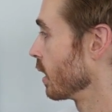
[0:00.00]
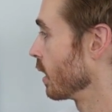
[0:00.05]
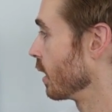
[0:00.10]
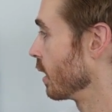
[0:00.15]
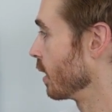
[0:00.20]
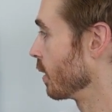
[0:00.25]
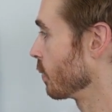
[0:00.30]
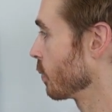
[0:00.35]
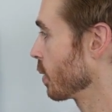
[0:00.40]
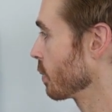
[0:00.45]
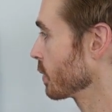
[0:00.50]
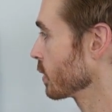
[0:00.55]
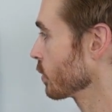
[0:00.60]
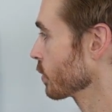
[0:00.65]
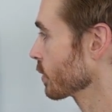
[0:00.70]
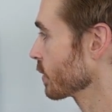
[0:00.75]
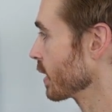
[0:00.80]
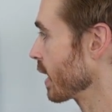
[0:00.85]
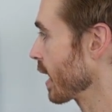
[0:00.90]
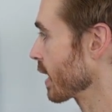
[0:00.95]
Uh, when we
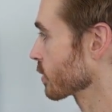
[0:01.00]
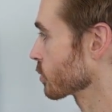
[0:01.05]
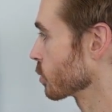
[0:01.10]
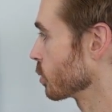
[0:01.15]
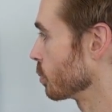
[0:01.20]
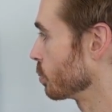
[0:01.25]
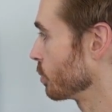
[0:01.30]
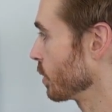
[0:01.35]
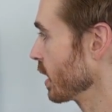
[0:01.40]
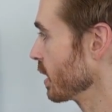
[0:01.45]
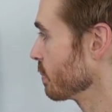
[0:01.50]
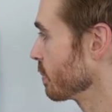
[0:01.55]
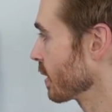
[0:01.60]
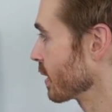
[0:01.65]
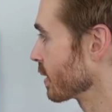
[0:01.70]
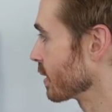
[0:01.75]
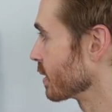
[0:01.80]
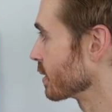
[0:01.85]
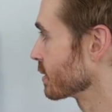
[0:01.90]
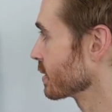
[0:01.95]
look at the actual play
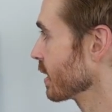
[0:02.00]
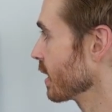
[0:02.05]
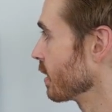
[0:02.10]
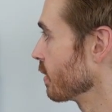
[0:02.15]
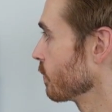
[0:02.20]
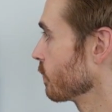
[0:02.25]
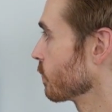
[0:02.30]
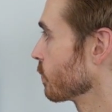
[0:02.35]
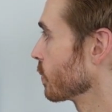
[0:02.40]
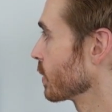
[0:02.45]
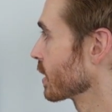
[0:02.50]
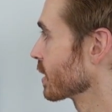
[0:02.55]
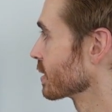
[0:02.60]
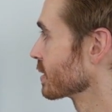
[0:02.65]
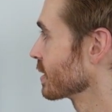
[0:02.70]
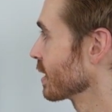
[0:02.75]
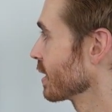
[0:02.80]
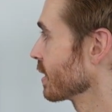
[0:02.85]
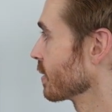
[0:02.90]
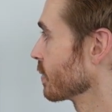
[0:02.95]
button itself, we can
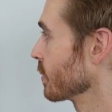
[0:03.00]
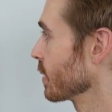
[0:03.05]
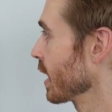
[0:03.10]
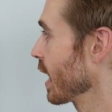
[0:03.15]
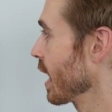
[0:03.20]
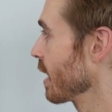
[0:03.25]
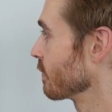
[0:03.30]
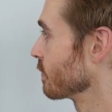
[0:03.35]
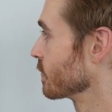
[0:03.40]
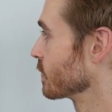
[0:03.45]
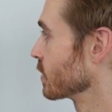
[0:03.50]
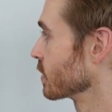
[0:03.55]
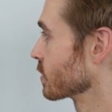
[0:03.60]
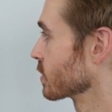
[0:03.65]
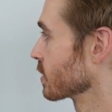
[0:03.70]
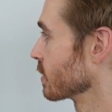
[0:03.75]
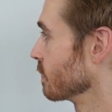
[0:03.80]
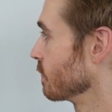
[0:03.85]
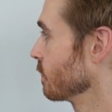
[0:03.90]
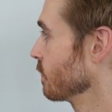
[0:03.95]
see that we have
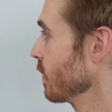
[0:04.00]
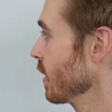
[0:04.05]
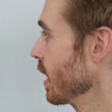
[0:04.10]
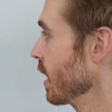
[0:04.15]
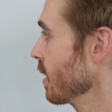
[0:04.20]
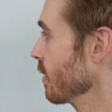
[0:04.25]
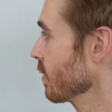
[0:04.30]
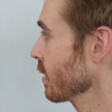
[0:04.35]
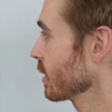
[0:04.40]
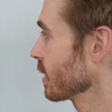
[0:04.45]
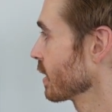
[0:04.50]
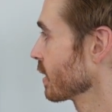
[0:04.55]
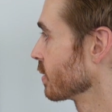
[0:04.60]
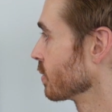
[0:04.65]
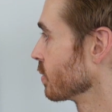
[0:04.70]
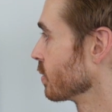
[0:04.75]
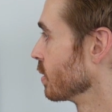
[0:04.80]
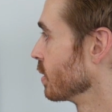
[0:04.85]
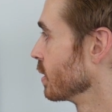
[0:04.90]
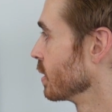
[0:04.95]
just some very
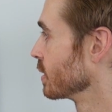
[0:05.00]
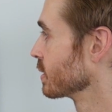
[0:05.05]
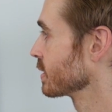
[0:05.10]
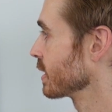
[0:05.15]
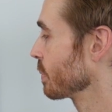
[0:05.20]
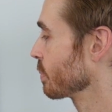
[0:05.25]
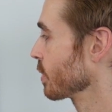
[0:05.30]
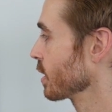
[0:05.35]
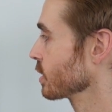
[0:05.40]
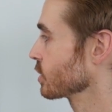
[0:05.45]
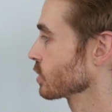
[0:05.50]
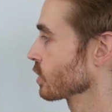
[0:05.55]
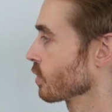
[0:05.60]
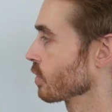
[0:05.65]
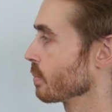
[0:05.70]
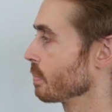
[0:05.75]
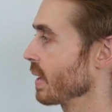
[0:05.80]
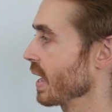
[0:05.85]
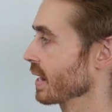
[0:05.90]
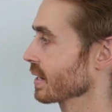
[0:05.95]
little separation
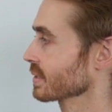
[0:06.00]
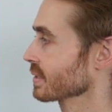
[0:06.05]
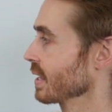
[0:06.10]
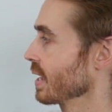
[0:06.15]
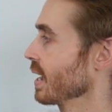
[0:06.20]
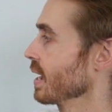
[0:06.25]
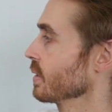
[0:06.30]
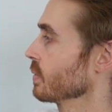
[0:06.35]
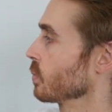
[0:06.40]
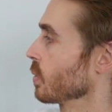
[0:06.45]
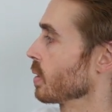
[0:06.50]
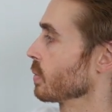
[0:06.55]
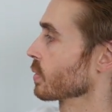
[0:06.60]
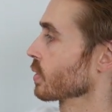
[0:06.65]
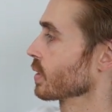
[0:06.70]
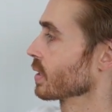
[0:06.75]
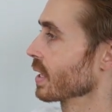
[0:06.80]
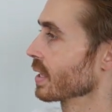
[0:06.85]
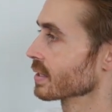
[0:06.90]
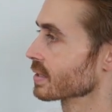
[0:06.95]
on the backside where we're
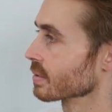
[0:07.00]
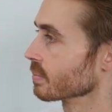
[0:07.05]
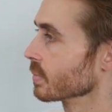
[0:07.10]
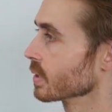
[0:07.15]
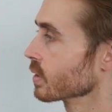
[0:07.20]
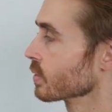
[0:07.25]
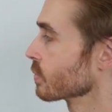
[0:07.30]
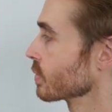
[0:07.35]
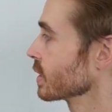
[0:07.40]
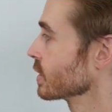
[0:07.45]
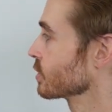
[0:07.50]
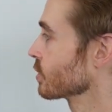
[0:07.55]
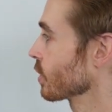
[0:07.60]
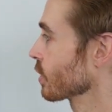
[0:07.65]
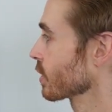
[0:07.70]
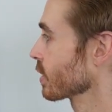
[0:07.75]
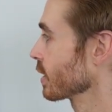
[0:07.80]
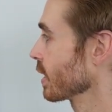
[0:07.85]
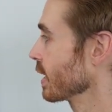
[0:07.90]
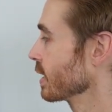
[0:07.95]
going to get some little
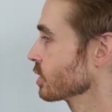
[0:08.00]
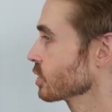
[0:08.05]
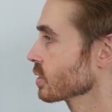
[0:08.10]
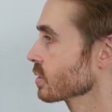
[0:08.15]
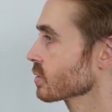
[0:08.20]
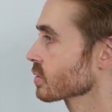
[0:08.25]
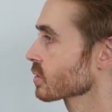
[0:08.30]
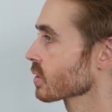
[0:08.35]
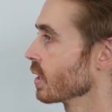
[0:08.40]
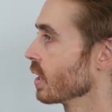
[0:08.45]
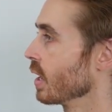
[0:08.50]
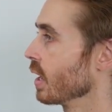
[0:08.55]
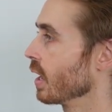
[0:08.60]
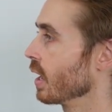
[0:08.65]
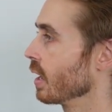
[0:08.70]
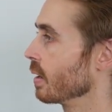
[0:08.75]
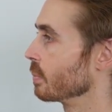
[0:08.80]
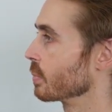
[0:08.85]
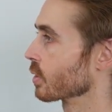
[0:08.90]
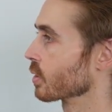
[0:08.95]
recirculations
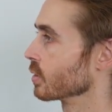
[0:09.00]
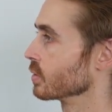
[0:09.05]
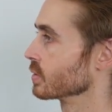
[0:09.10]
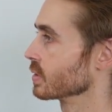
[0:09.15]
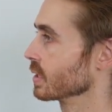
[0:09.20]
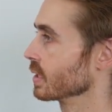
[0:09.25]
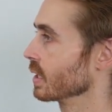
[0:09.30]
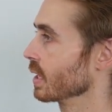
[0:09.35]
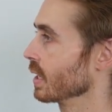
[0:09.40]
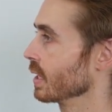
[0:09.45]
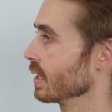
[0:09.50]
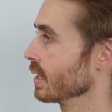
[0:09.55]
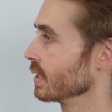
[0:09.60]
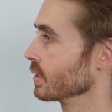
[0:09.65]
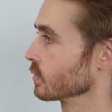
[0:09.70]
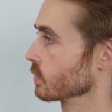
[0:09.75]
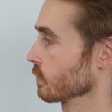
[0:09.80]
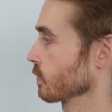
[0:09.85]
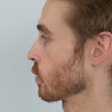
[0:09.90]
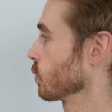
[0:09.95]
uh, because it, it
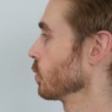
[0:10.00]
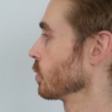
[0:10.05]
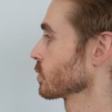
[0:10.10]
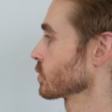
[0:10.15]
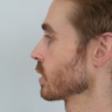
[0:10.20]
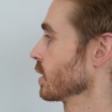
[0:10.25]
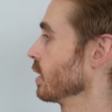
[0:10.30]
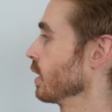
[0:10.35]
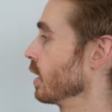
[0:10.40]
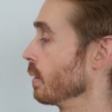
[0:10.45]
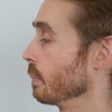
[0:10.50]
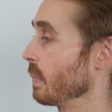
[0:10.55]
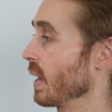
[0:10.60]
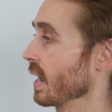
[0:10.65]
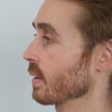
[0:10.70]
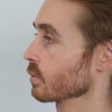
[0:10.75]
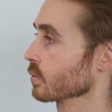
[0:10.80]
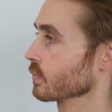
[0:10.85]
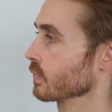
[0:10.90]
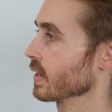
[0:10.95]
is of course a, a,
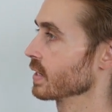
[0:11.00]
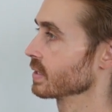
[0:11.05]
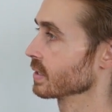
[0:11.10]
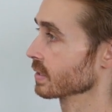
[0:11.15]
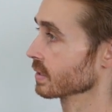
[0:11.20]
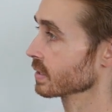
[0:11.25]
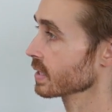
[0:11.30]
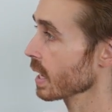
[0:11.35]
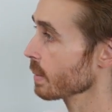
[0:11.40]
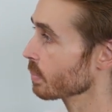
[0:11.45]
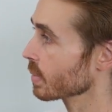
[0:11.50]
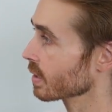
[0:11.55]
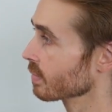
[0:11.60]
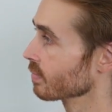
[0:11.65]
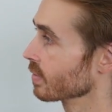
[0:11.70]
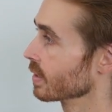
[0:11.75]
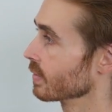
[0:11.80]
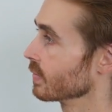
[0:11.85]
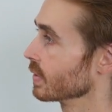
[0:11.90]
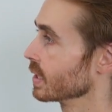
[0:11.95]
backwards facing step
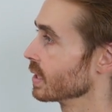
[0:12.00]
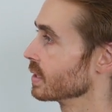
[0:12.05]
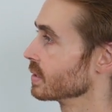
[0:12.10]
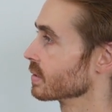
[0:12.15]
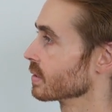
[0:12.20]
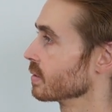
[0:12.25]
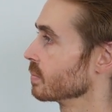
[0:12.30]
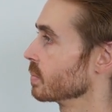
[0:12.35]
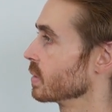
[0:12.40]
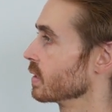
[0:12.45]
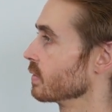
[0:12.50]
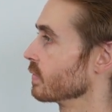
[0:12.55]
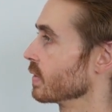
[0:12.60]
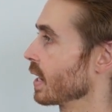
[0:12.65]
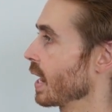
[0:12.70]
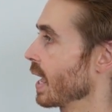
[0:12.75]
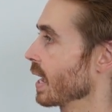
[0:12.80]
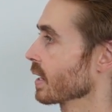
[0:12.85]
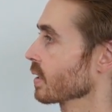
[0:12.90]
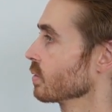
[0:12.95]
even if it is at a bit of
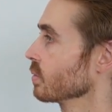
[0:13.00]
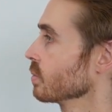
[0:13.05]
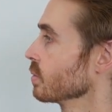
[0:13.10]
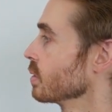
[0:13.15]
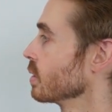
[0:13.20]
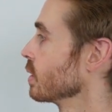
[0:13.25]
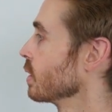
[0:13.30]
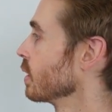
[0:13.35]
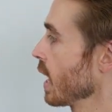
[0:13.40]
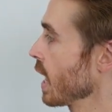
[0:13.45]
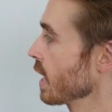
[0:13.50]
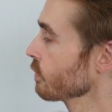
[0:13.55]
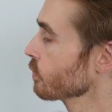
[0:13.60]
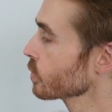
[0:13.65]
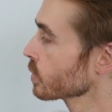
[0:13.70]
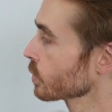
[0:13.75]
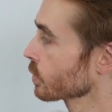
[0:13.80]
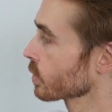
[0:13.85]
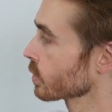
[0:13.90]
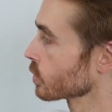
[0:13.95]
an angle. And if
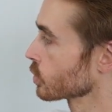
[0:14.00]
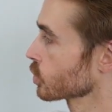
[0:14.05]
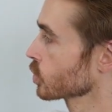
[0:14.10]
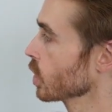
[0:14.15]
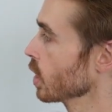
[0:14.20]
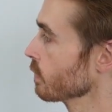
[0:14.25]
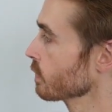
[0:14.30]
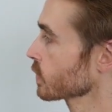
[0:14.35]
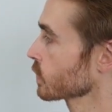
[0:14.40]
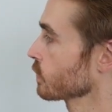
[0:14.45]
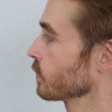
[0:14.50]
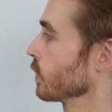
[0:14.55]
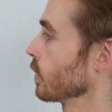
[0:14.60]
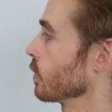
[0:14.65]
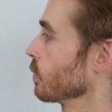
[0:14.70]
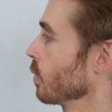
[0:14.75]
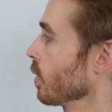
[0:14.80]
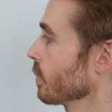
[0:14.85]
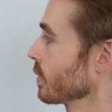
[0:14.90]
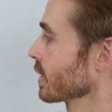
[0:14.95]
we look at the surface
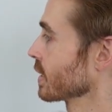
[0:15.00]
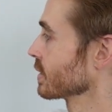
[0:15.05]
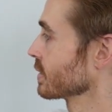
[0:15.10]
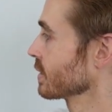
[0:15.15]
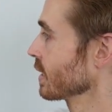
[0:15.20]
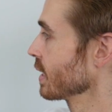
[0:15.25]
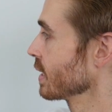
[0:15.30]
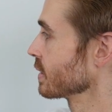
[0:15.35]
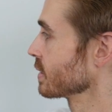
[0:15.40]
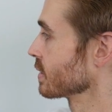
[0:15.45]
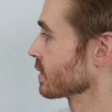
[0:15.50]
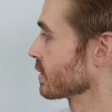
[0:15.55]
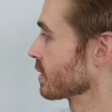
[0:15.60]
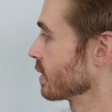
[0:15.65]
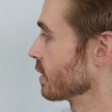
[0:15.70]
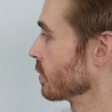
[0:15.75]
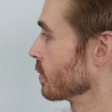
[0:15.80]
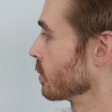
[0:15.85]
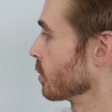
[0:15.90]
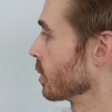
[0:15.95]
flow, what we can see is, is
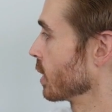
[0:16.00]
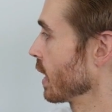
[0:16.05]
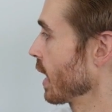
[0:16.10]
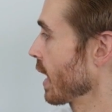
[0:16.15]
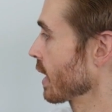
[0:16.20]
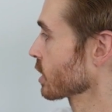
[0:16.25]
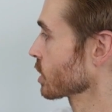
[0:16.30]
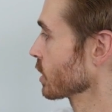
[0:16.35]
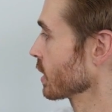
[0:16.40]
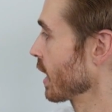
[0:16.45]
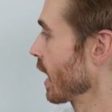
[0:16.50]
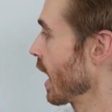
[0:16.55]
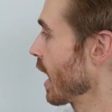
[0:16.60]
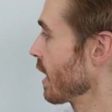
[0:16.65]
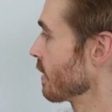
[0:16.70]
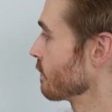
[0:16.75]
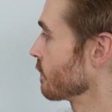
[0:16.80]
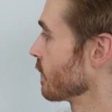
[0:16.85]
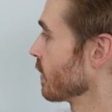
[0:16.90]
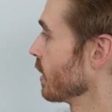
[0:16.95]
that we actually
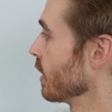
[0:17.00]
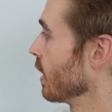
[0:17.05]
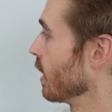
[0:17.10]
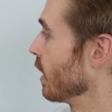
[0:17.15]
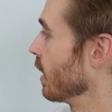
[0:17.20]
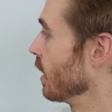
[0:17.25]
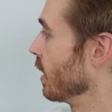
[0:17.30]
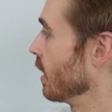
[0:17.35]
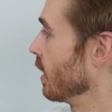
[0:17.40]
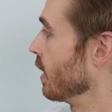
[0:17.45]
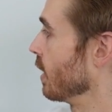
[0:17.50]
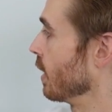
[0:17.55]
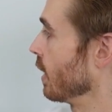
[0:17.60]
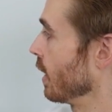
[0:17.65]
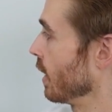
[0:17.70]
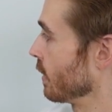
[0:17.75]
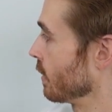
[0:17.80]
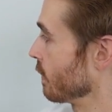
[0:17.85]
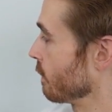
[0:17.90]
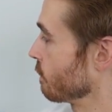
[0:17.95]
have uh,
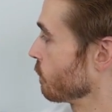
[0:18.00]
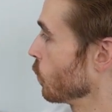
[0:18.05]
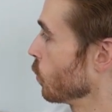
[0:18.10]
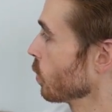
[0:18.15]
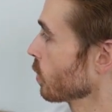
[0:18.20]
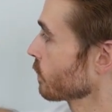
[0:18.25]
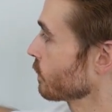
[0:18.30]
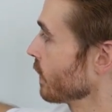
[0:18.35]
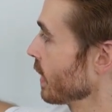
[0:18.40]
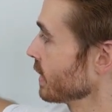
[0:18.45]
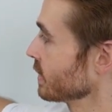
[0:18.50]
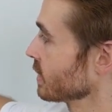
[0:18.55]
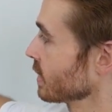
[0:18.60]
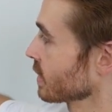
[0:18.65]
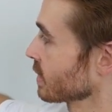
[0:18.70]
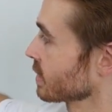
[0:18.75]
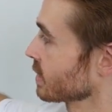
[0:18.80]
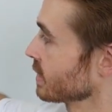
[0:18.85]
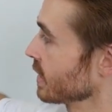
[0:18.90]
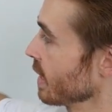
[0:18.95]
at the forward
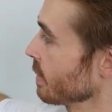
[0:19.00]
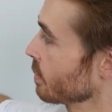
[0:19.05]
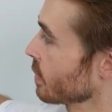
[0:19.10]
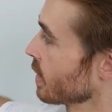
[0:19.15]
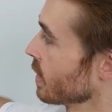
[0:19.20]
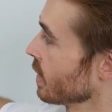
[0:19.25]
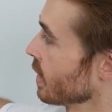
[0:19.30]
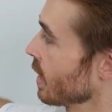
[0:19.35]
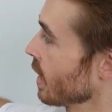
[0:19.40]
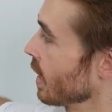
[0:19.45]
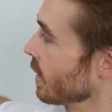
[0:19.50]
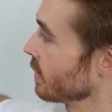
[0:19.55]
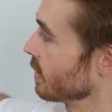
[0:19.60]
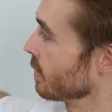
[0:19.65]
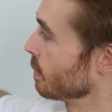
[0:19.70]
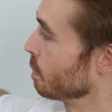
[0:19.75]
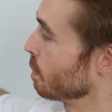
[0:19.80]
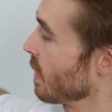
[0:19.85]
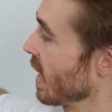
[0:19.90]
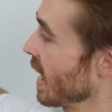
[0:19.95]
facing step at
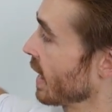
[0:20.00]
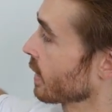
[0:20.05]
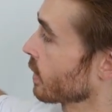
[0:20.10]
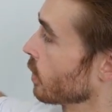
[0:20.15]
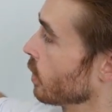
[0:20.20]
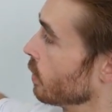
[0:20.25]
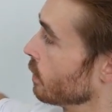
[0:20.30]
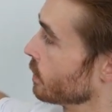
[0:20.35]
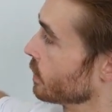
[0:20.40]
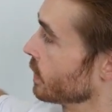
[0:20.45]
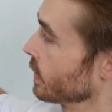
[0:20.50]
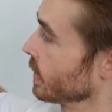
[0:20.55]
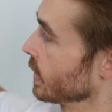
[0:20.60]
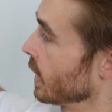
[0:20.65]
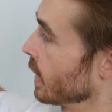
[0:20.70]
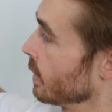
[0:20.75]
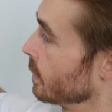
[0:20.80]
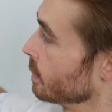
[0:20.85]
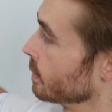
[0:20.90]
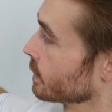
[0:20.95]
the back of
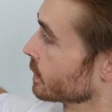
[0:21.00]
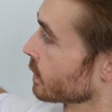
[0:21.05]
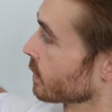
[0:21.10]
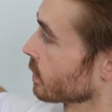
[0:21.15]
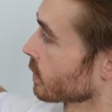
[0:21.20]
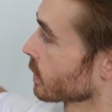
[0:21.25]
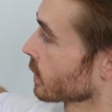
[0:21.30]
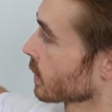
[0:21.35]
the, um,